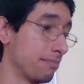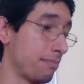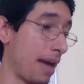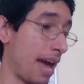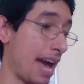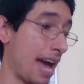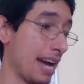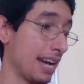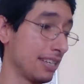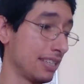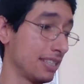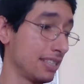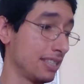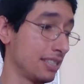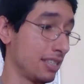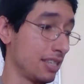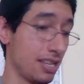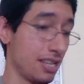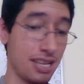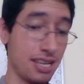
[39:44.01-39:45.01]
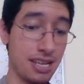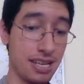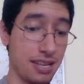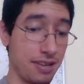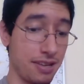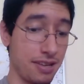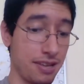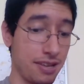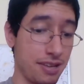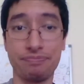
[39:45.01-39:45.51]
packs,
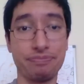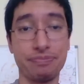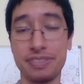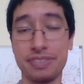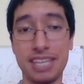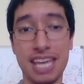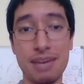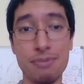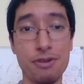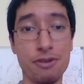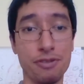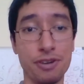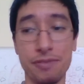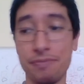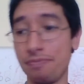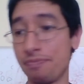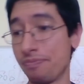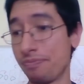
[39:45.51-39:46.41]
game over.